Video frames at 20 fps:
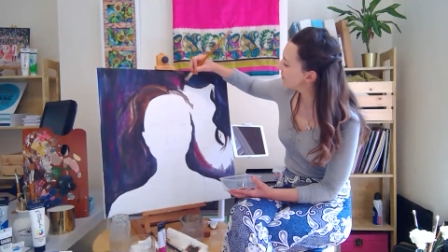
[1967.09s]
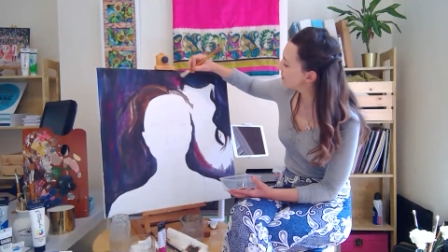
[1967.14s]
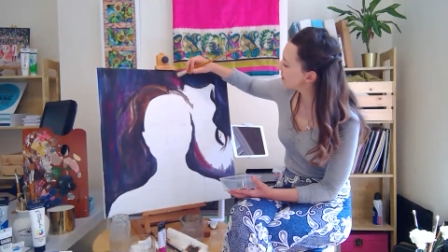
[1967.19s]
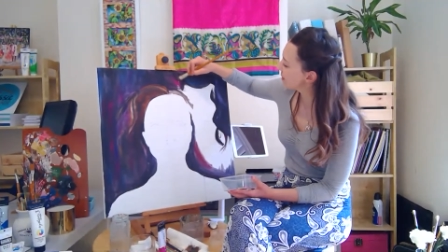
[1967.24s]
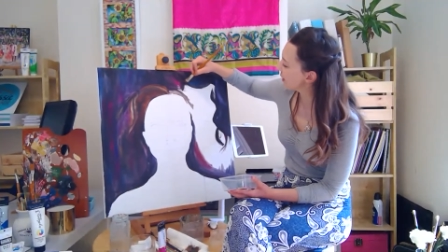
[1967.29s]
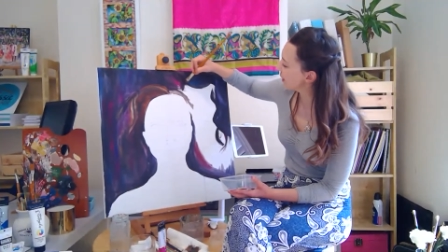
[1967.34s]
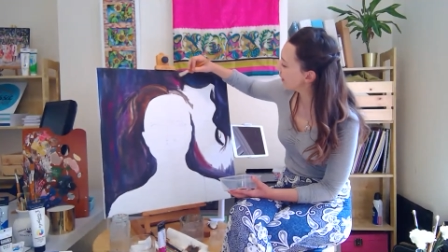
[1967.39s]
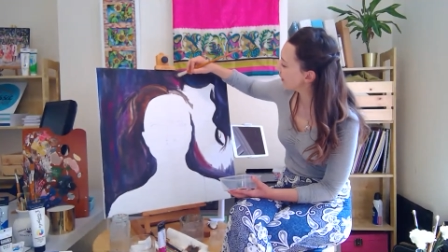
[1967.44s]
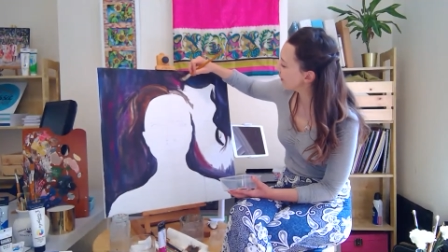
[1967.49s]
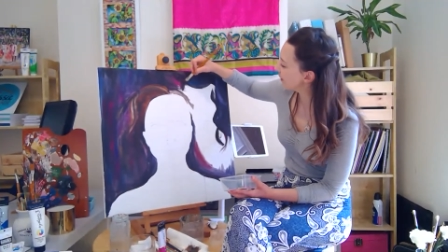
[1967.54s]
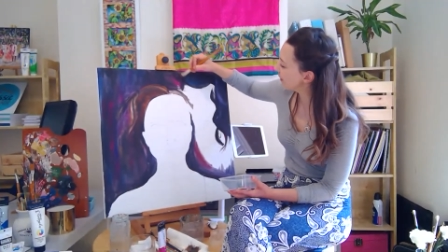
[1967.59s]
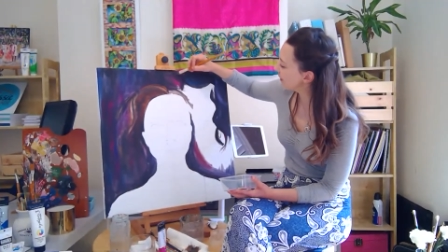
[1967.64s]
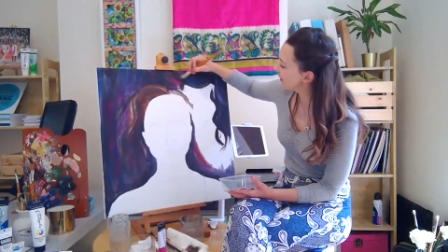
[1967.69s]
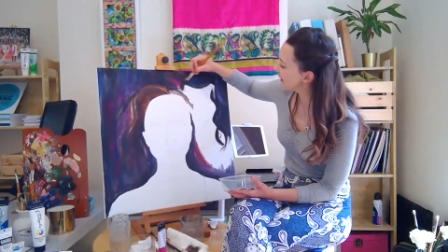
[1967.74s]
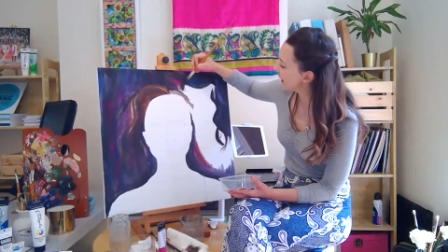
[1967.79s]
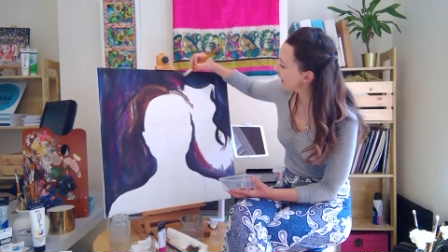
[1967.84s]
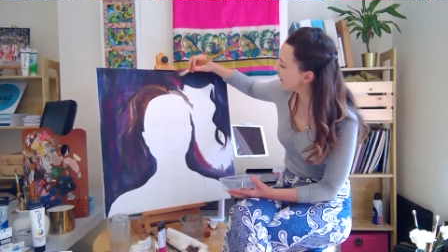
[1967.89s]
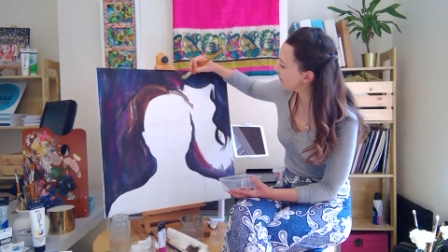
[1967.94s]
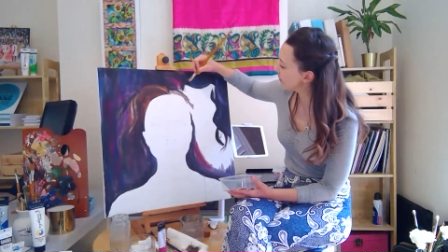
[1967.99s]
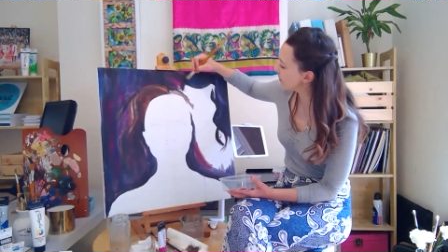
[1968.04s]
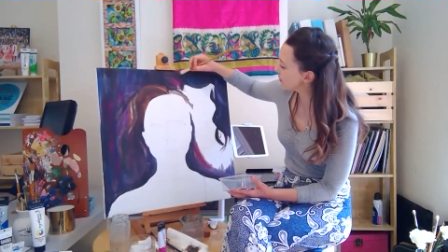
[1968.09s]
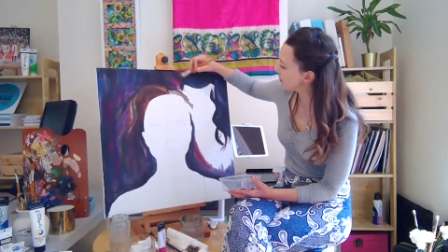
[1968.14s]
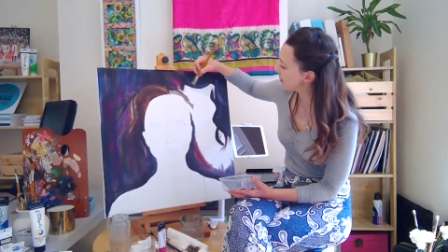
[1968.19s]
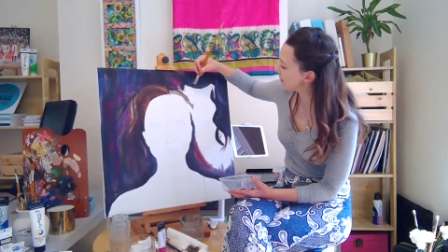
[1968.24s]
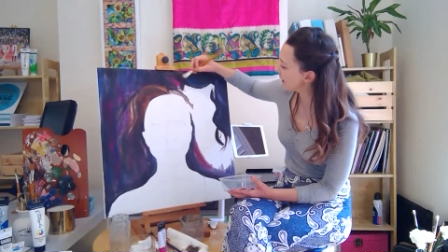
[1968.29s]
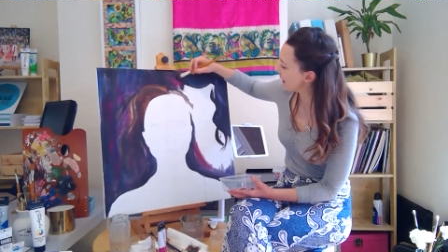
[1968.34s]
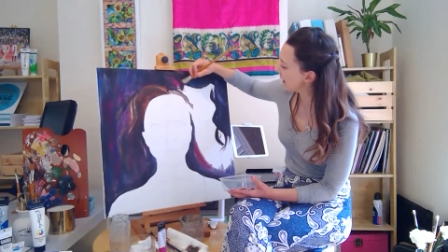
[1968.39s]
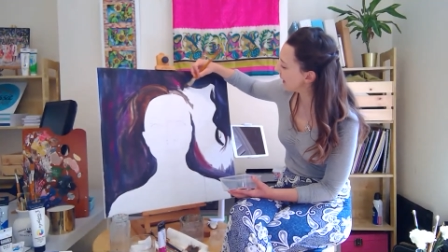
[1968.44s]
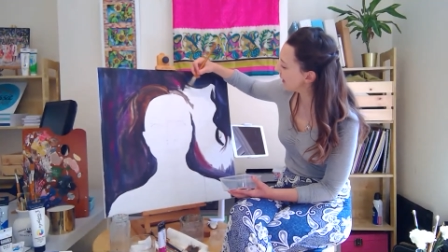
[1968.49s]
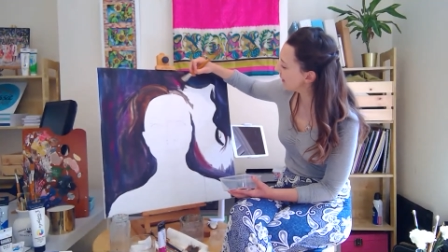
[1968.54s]
So yeah, everybody
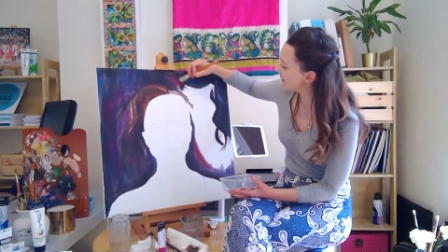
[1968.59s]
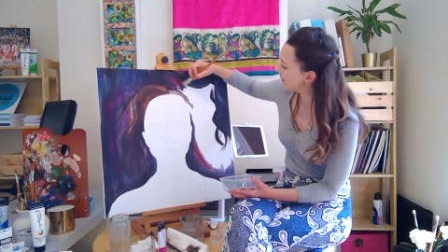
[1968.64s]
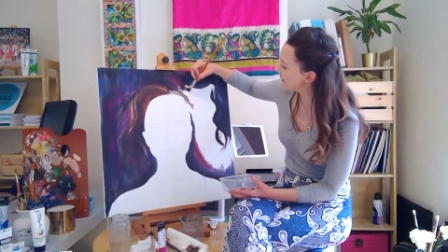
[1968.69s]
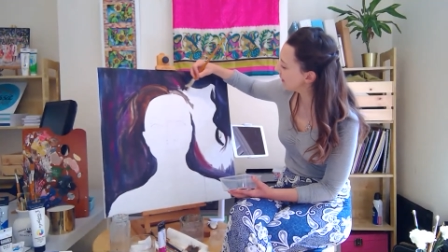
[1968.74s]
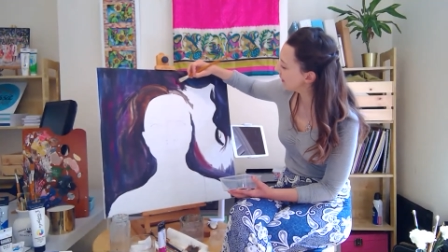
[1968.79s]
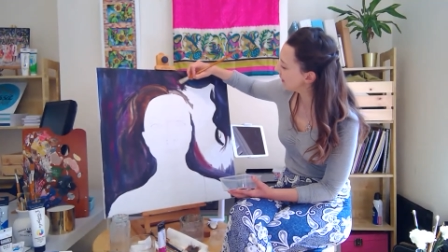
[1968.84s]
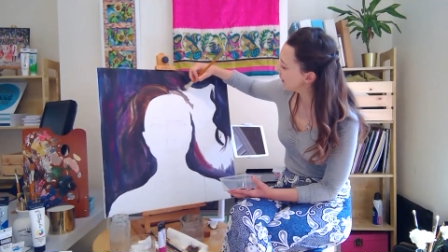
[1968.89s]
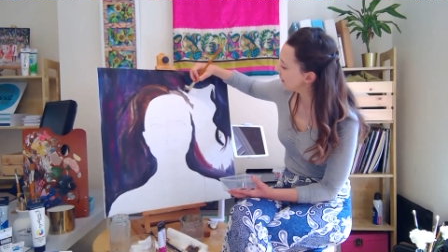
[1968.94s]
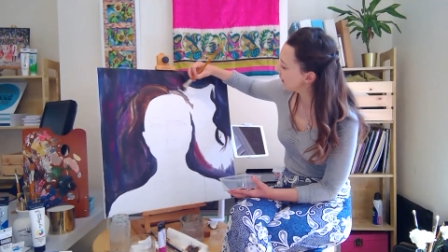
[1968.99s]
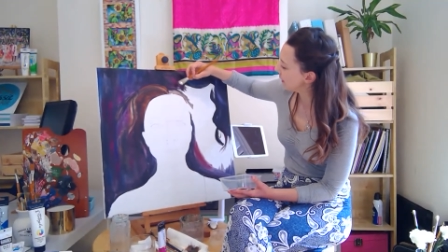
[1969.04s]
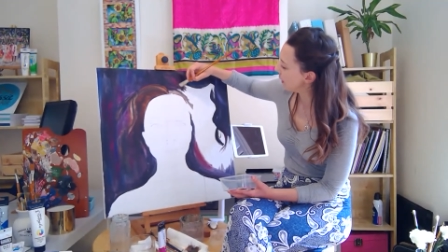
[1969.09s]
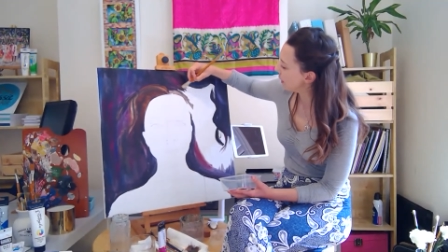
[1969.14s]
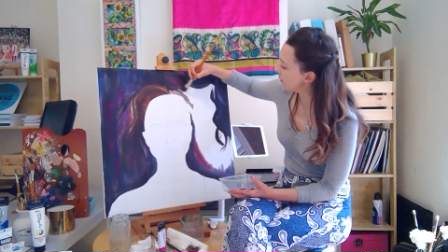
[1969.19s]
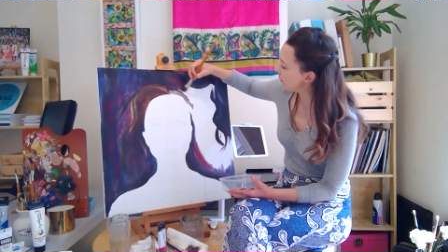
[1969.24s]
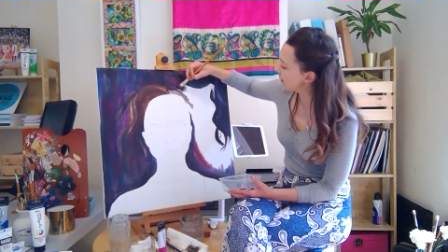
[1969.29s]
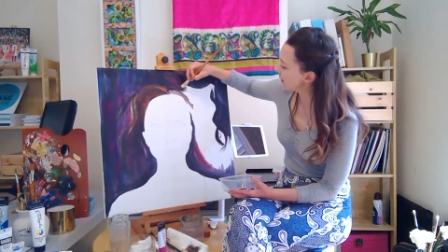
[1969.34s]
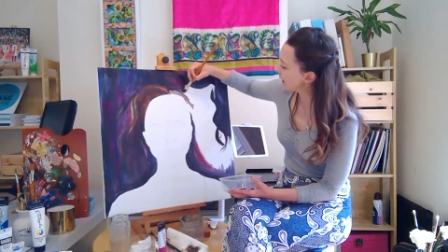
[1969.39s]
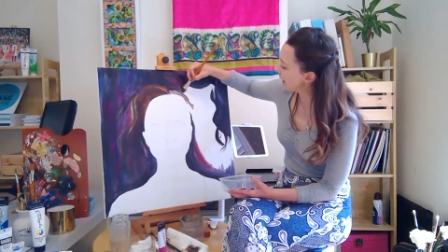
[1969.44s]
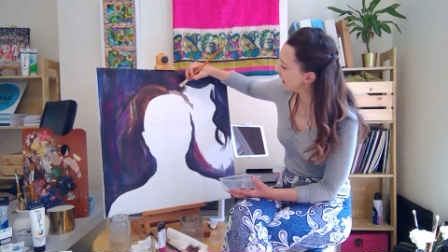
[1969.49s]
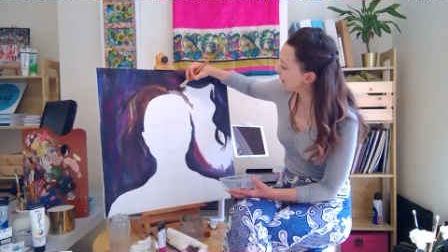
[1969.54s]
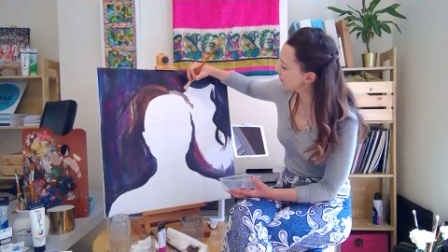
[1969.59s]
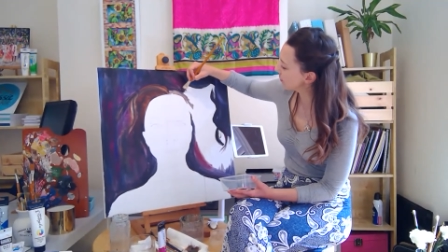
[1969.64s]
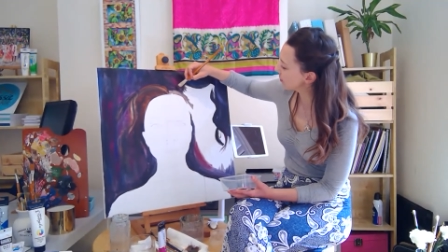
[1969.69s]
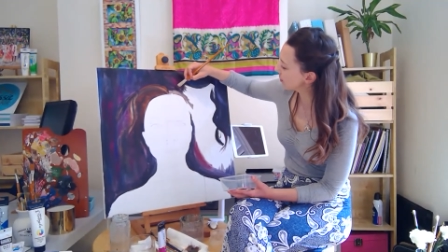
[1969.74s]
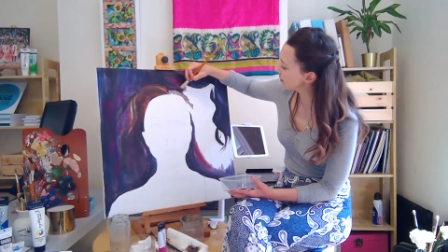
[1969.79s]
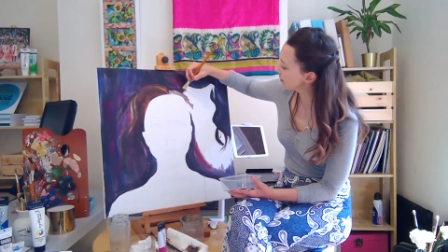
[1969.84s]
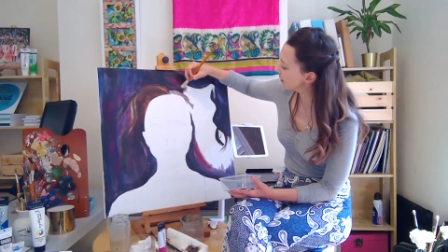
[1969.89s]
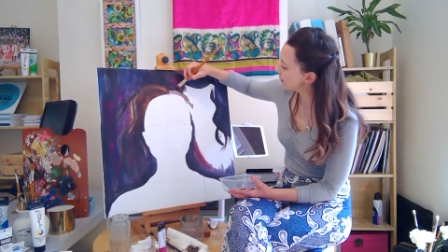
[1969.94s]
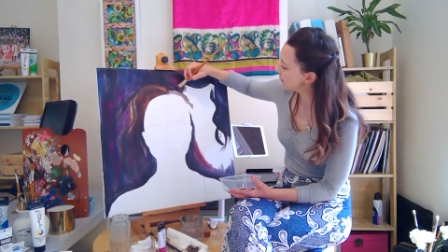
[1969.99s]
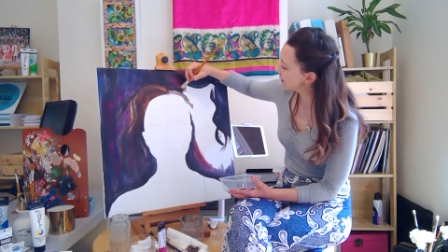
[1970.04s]
there only allowed
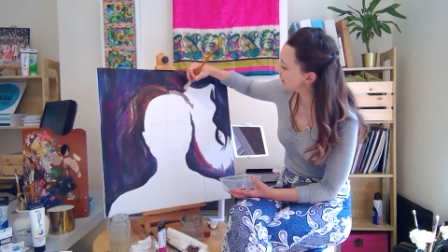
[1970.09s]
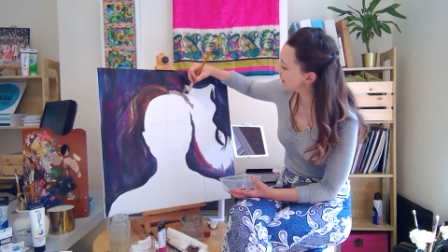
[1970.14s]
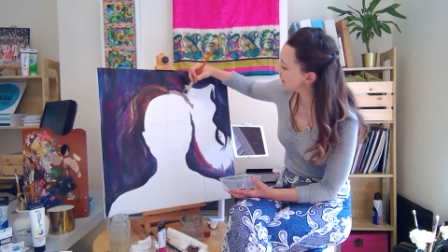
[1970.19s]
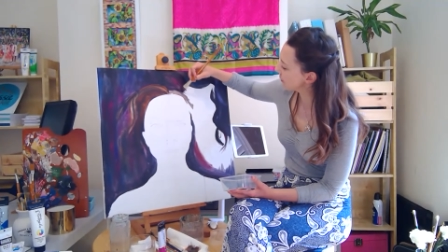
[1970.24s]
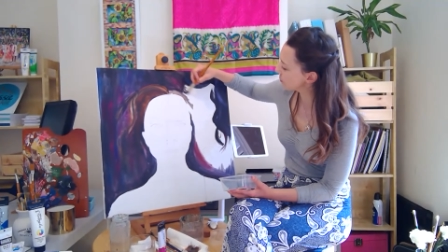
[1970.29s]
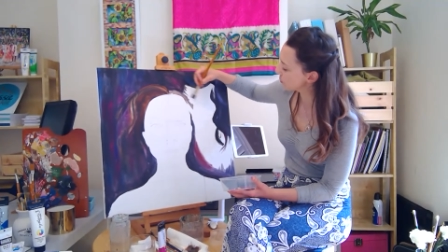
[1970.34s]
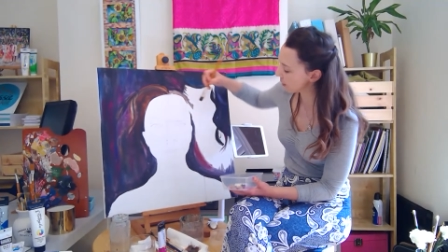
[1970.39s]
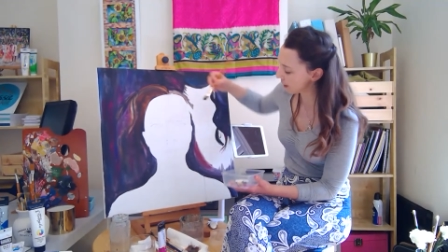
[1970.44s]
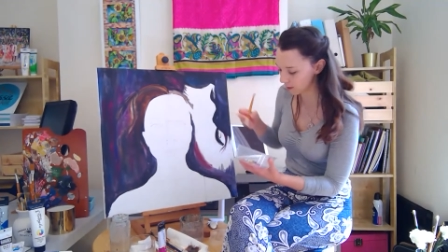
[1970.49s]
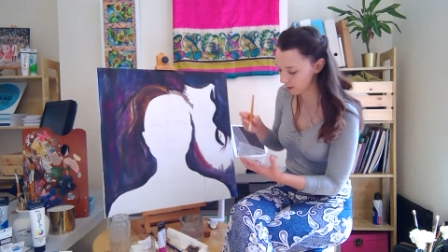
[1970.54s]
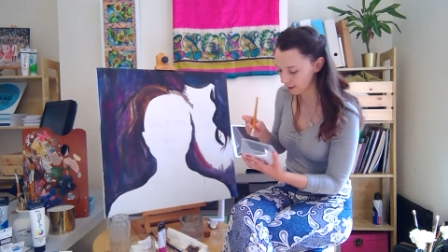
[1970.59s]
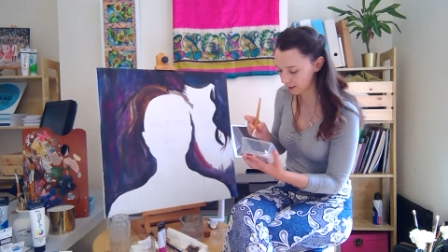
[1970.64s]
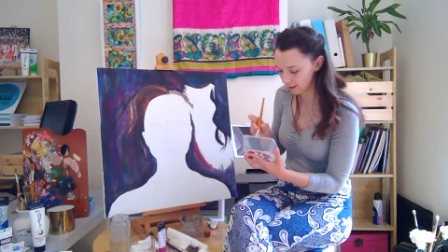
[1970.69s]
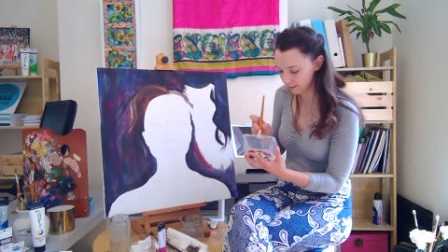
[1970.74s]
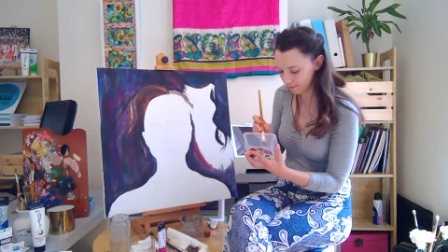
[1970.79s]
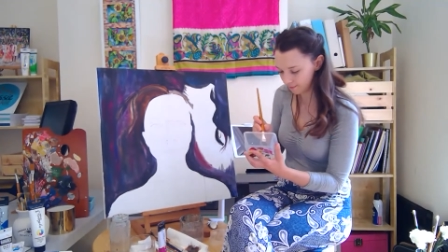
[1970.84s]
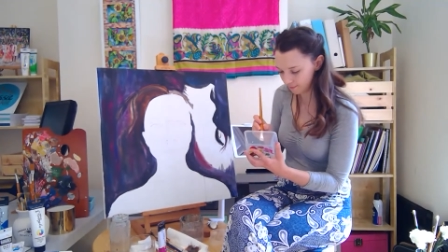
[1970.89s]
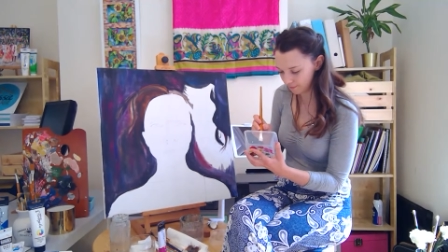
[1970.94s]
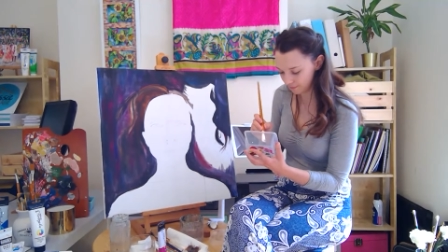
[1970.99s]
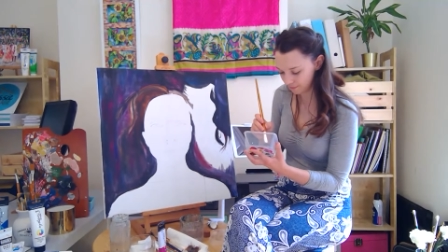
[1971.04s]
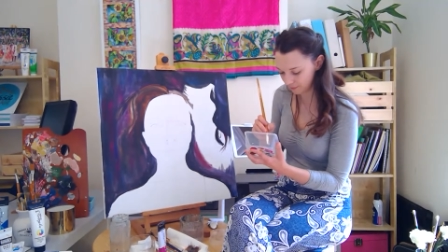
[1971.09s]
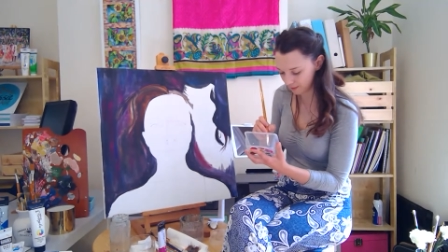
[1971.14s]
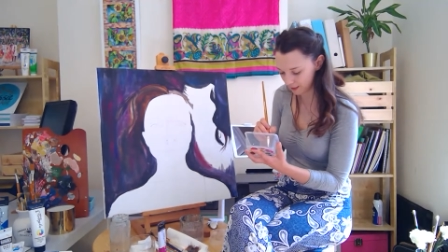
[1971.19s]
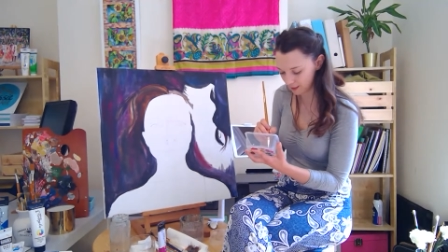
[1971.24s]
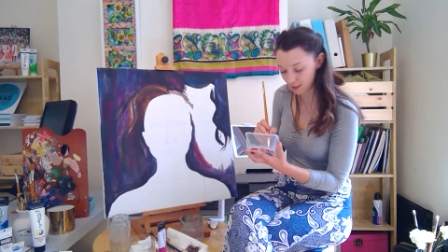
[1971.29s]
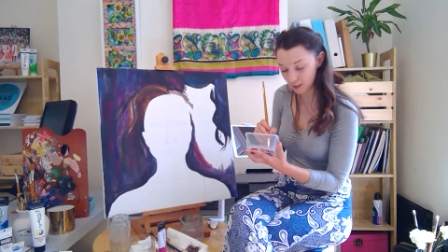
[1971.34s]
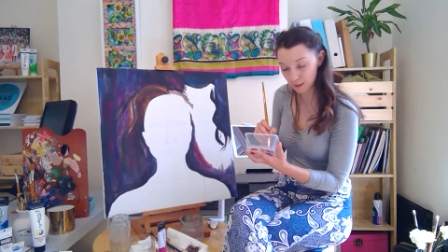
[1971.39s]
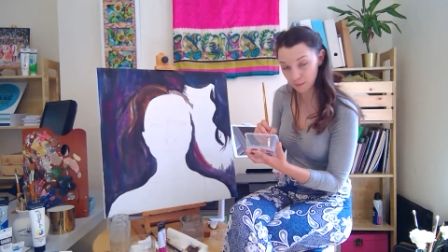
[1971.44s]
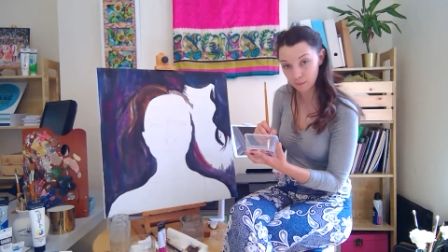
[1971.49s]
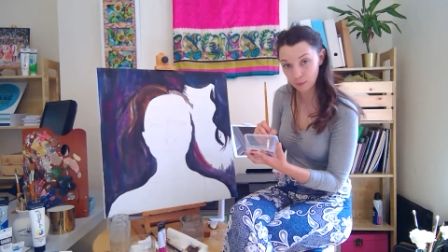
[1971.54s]
white wine
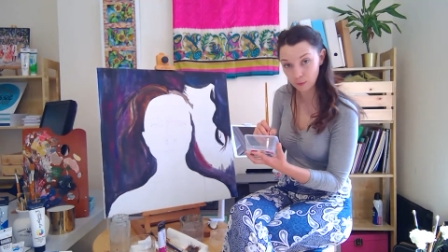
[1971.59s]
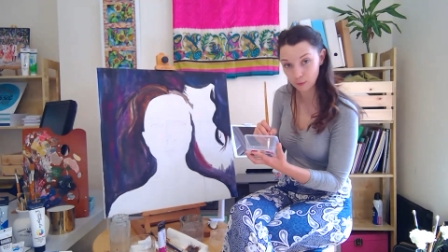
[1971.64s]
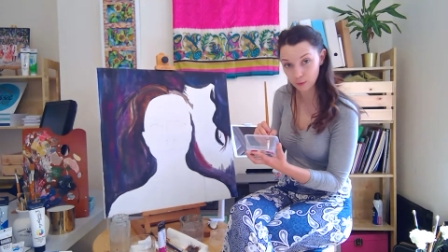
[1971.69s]
in St.